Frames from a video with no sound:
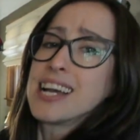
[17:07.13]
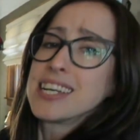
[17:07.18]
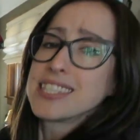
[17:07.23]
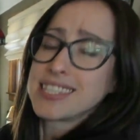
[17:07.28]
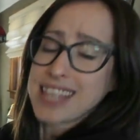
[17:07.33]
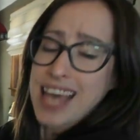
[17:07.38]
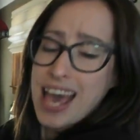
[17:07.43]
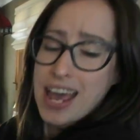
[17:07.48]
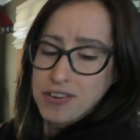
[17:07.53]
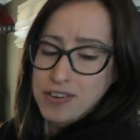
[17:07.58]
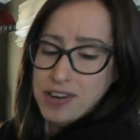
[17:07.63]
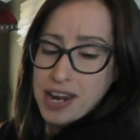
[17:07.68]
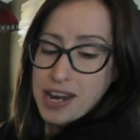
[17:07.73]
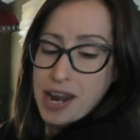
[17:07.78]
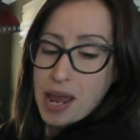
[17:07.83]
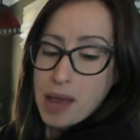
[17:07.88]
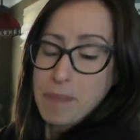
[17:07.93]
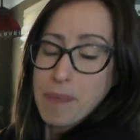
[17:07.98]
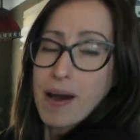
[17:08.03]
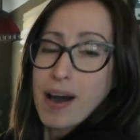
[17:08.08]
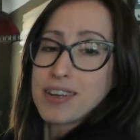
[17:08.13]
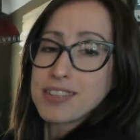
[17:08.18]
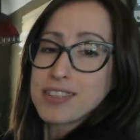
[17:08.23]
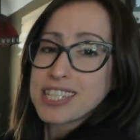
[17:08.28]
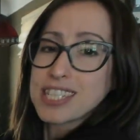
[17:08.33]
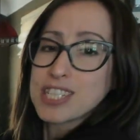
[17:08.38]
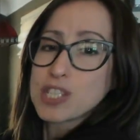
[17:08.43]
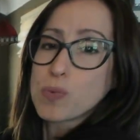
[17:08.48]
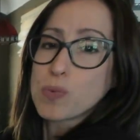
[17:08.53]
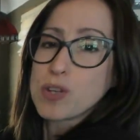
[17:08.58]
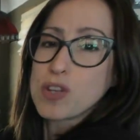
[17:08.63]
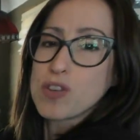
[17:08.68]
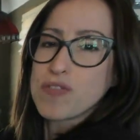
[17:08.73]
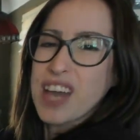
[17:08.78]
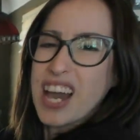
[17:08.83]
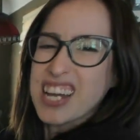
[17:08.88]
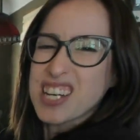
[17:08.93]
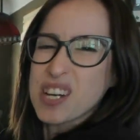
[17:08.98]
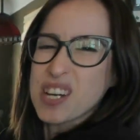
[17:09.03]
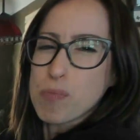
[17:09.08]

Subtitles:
Saturday night palsy is when you've got